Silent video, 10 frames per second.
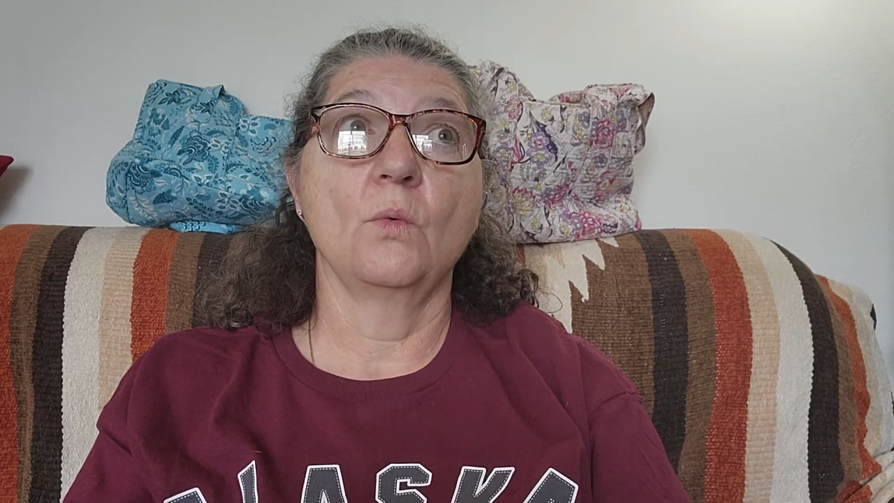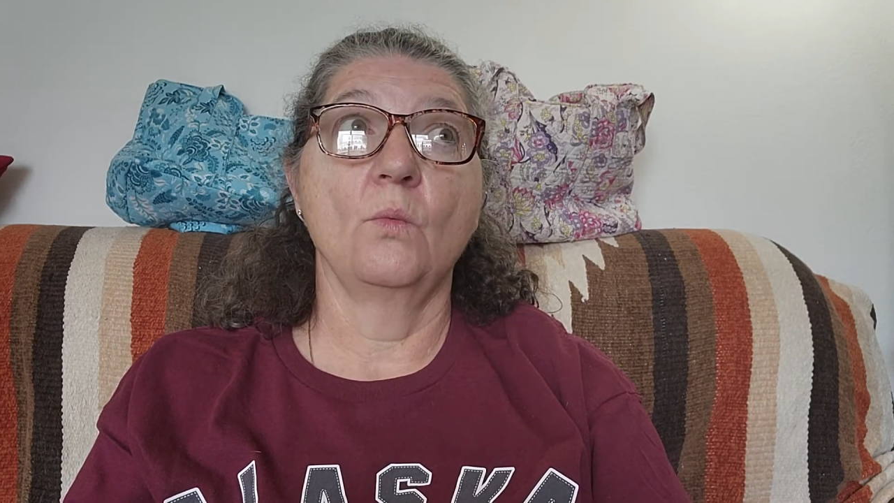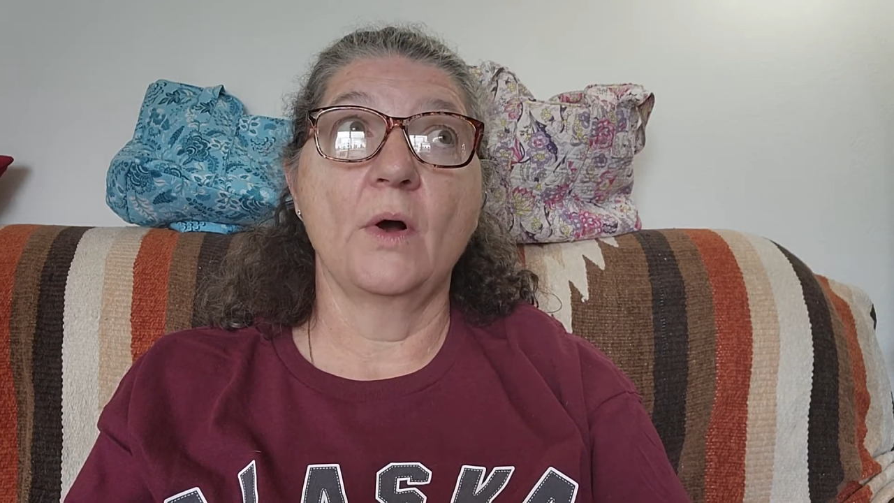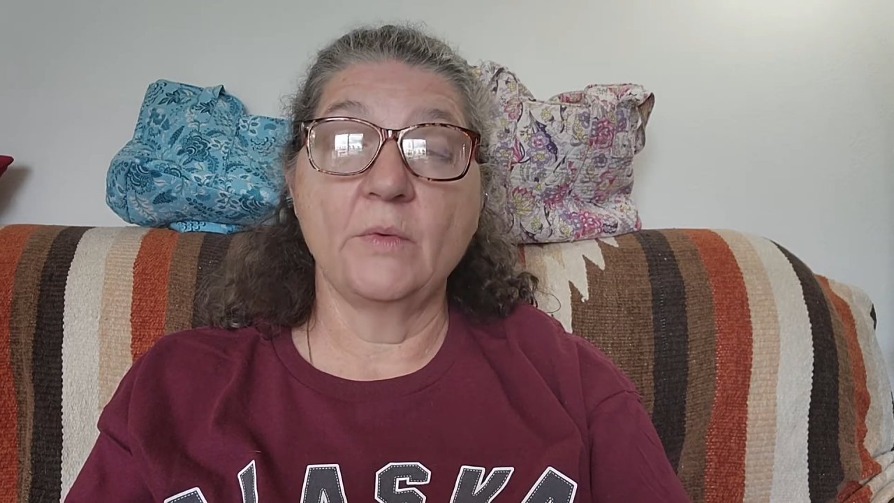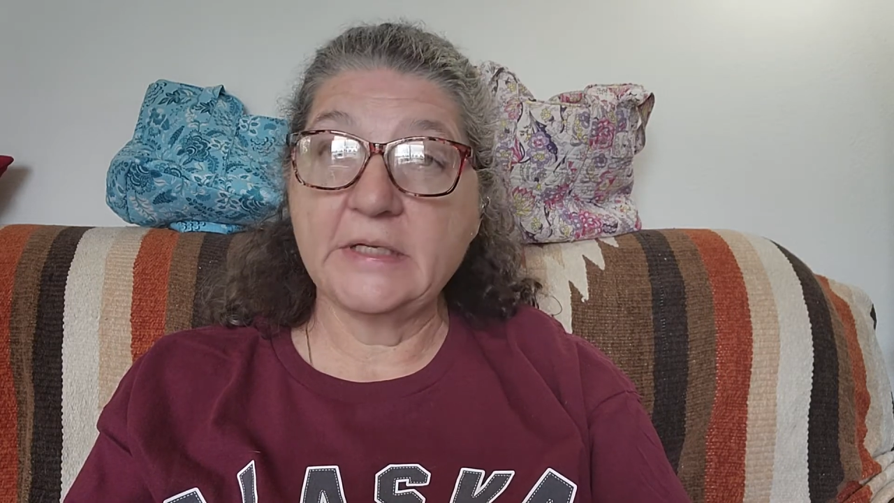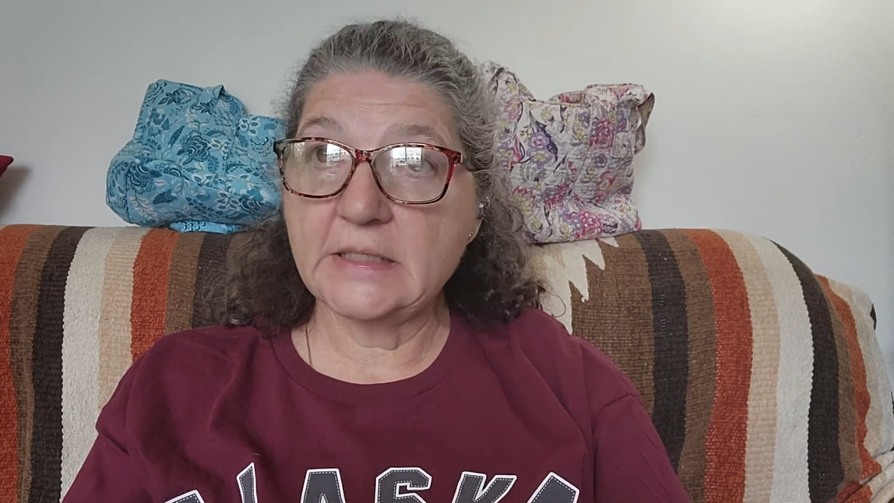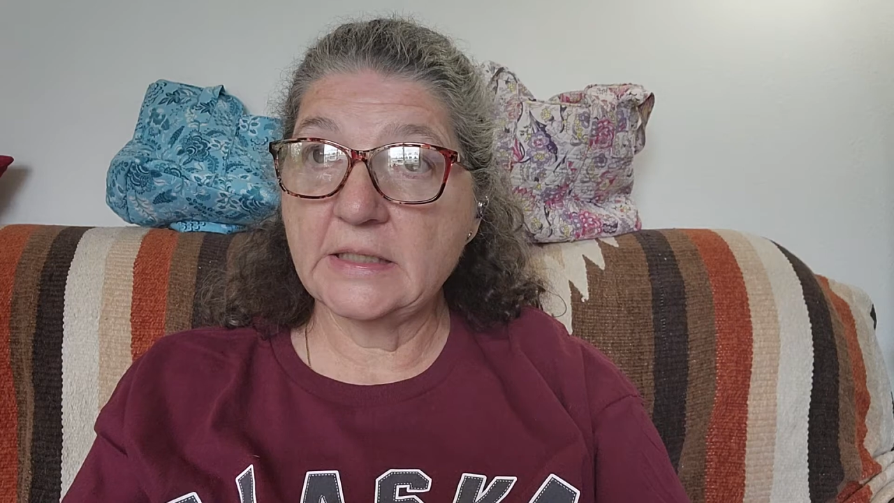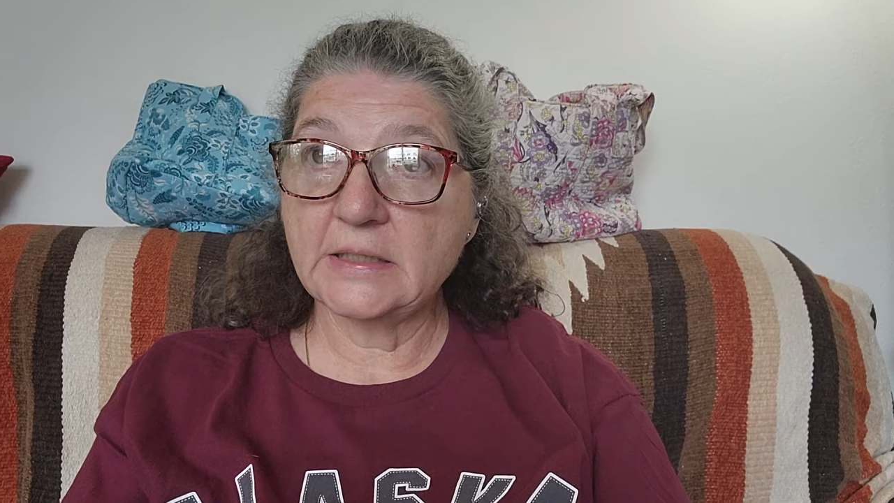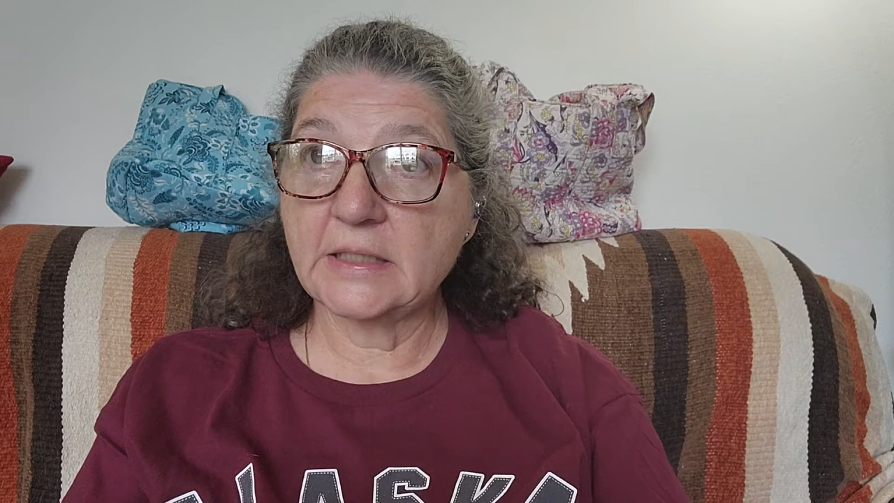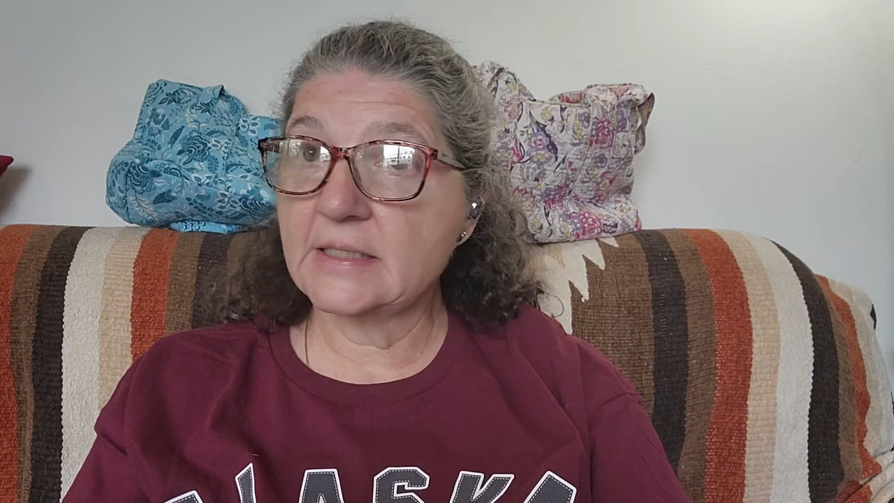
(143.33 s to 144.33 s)
what we
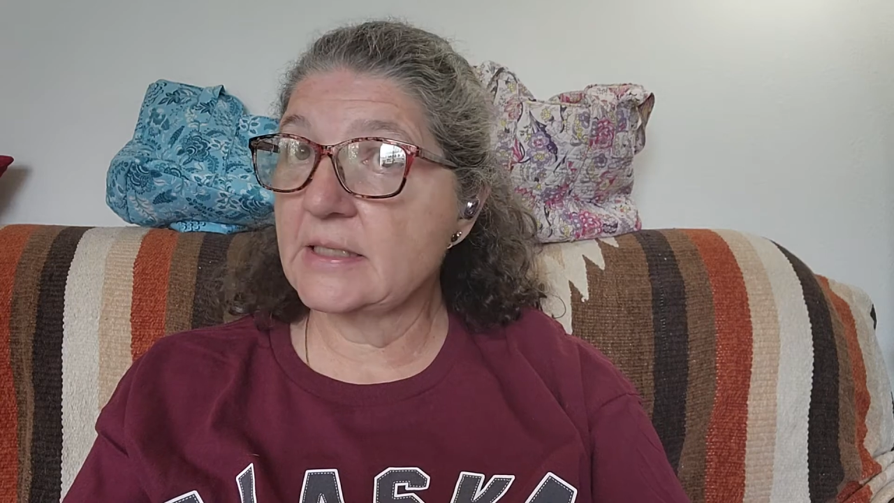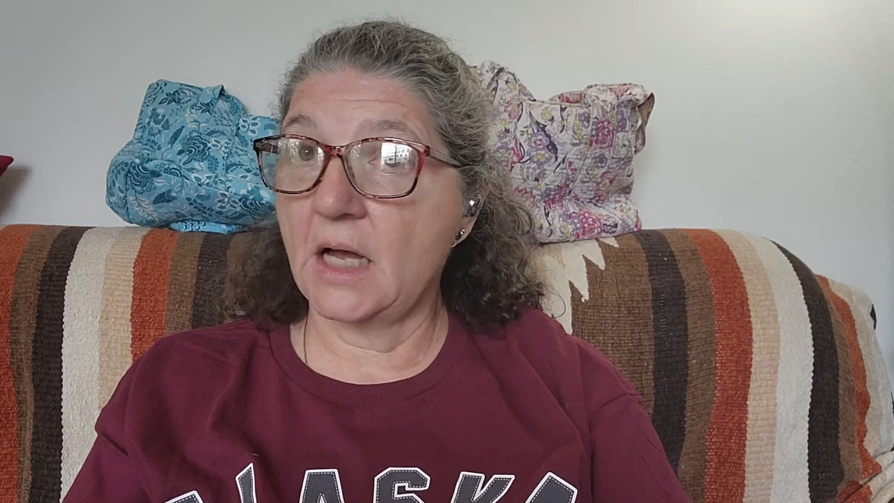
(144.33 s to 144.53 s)
did, because